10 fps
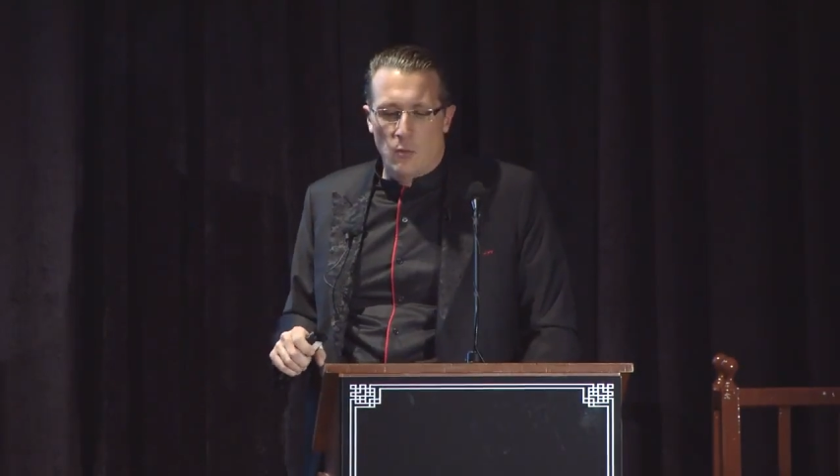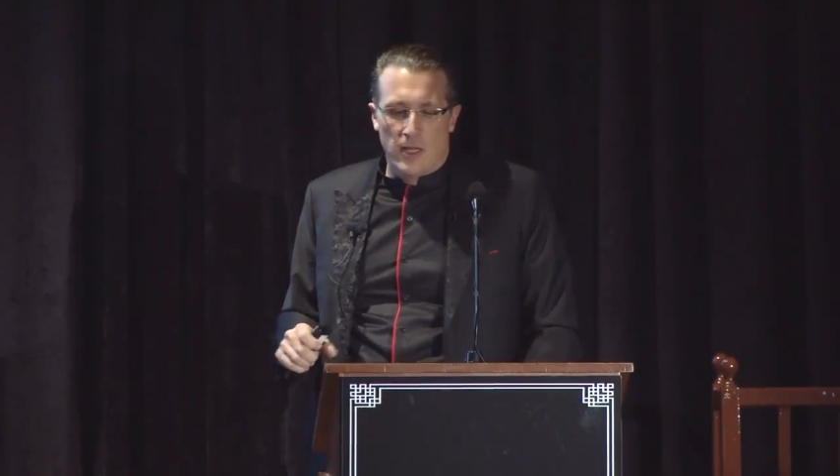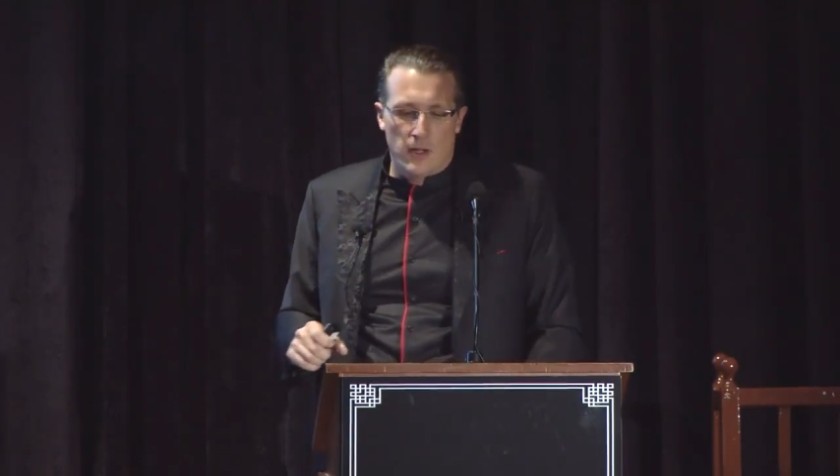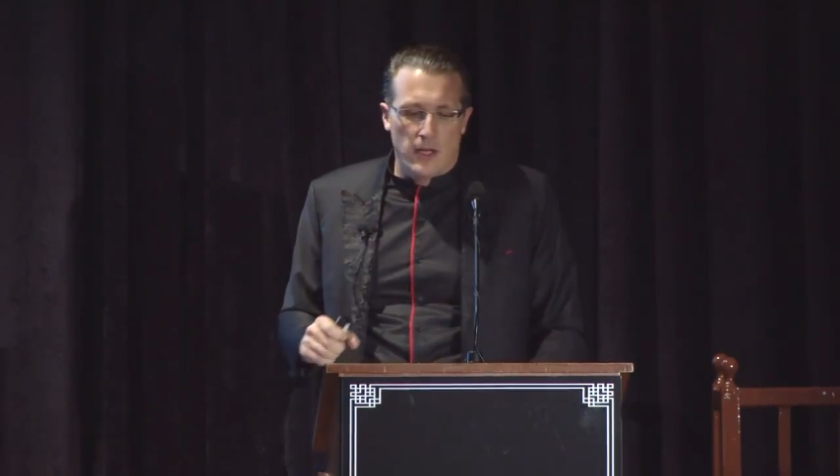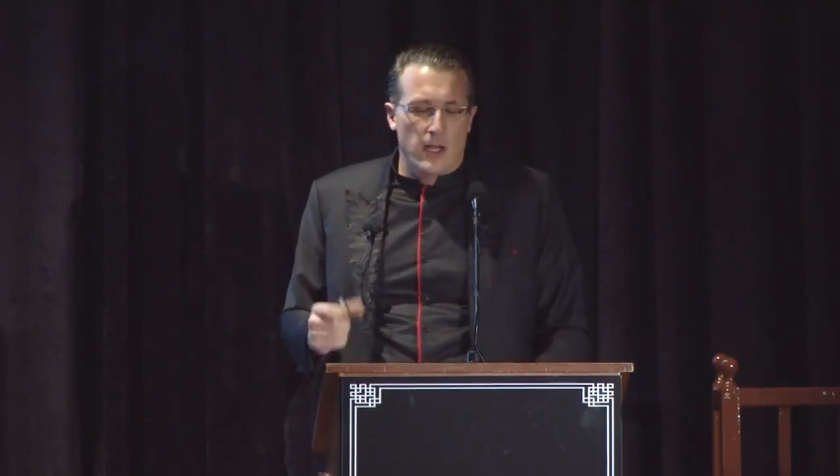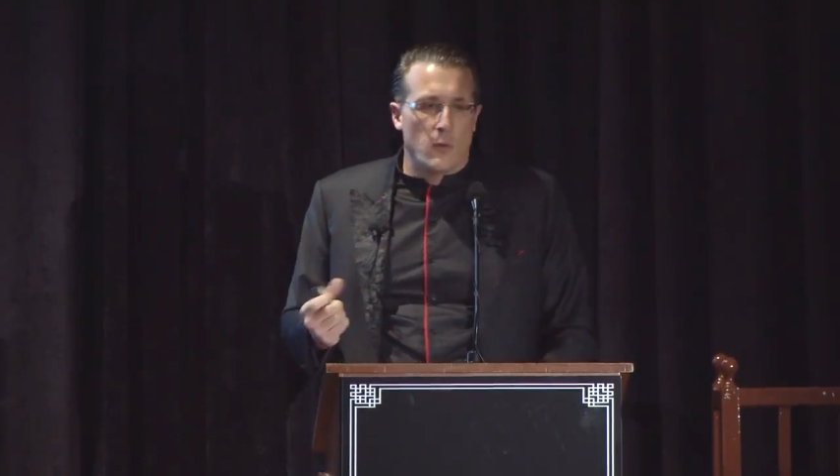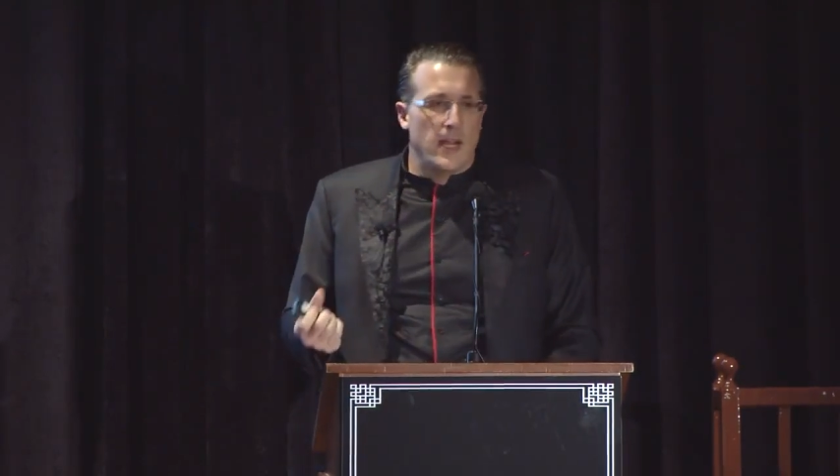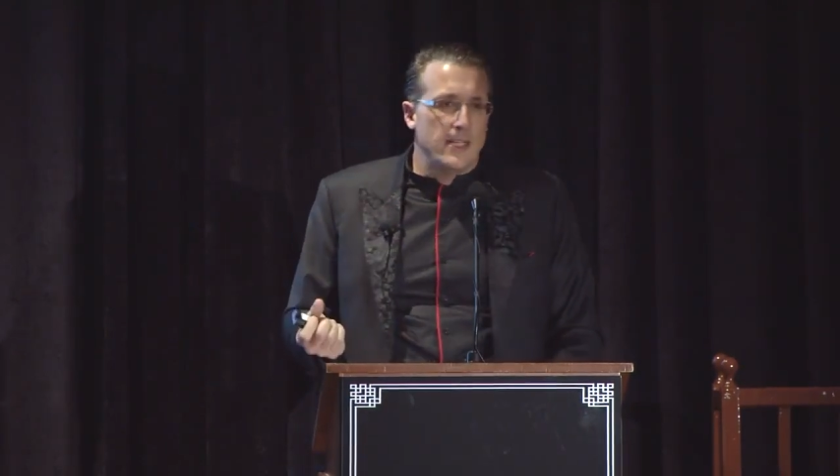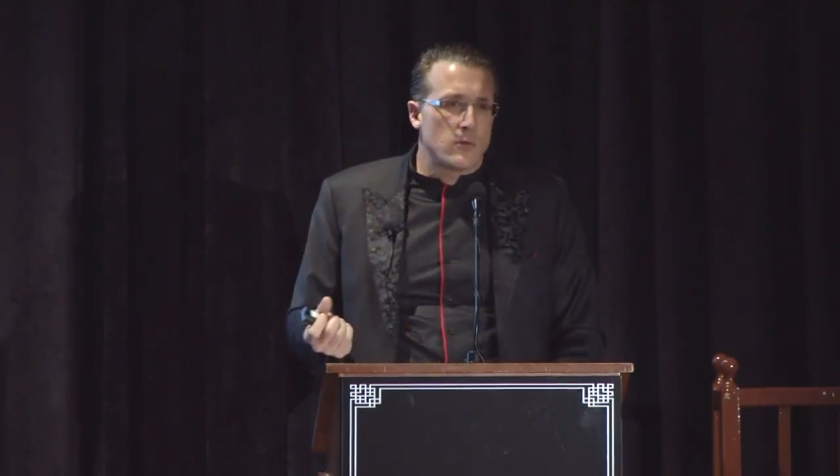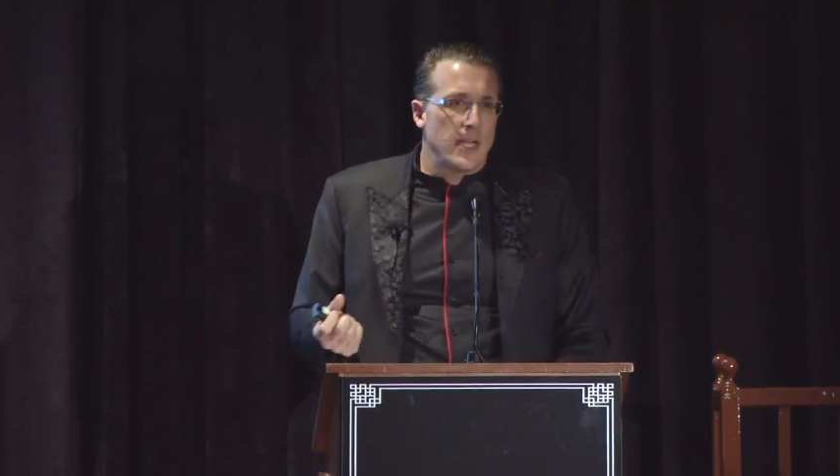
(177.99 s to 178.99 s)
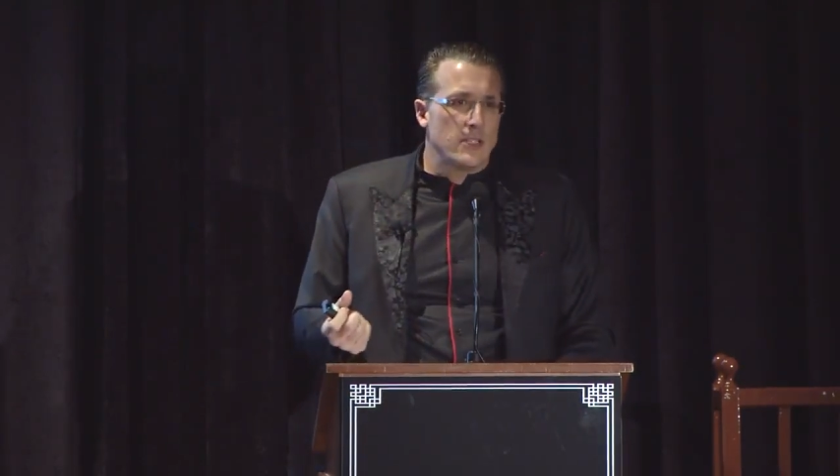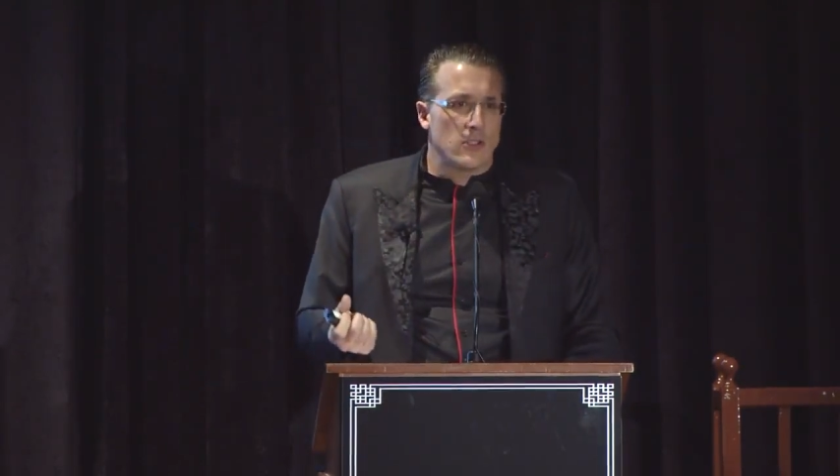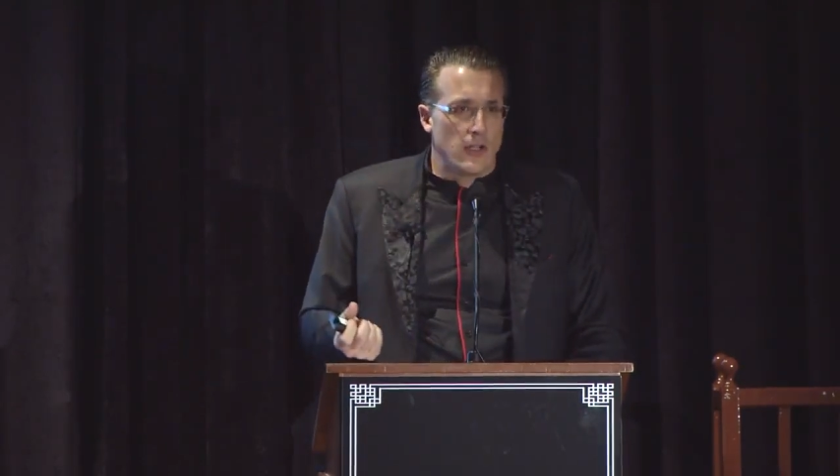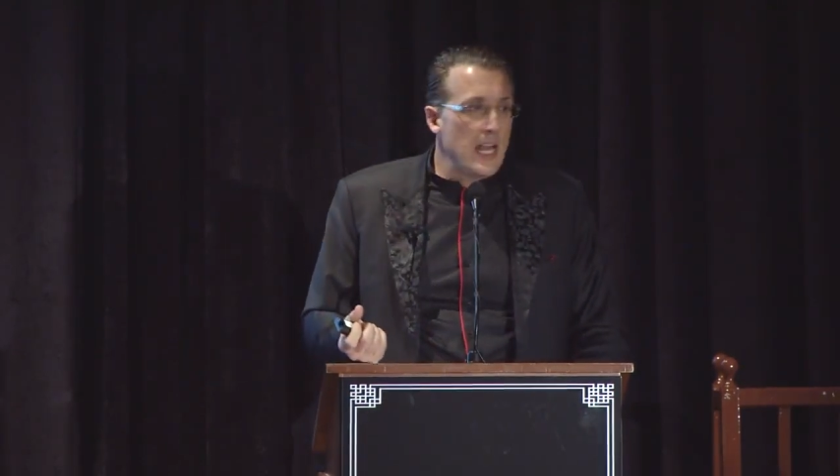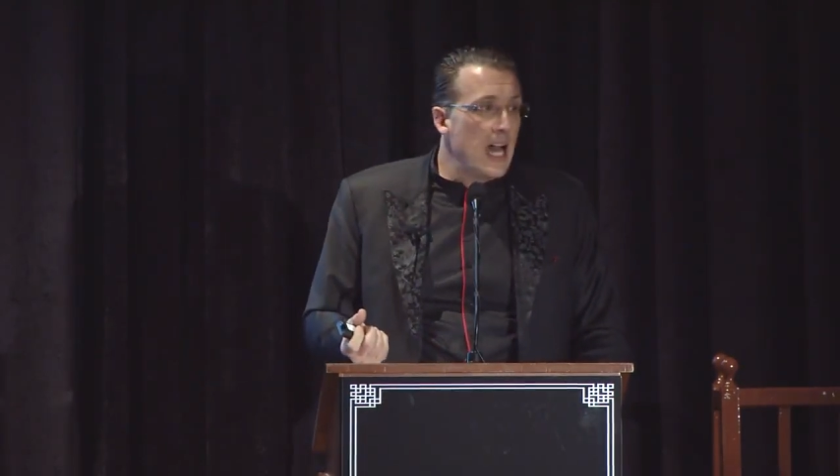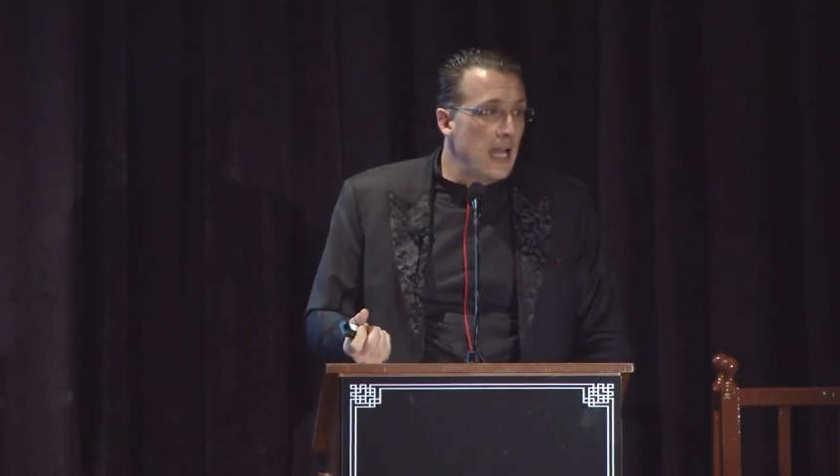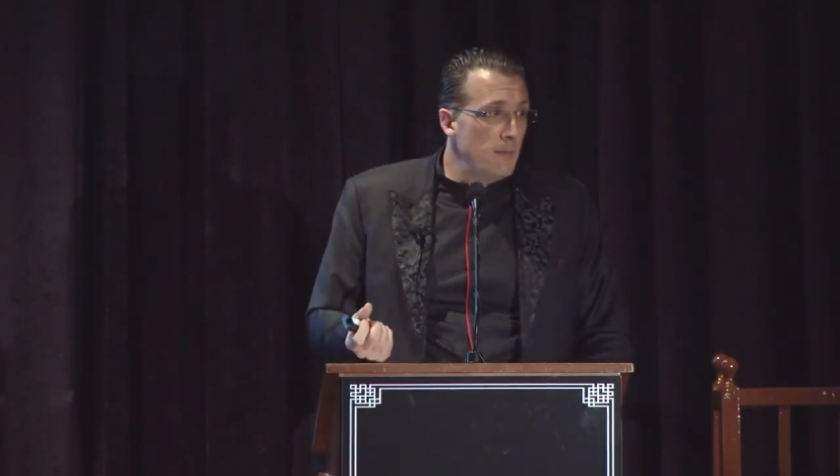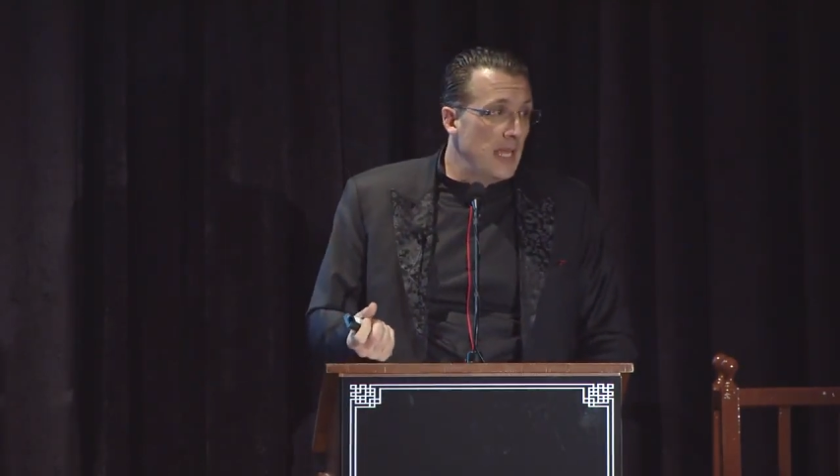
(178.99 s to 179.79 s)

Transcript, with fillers: whether they're going to raise rates or not,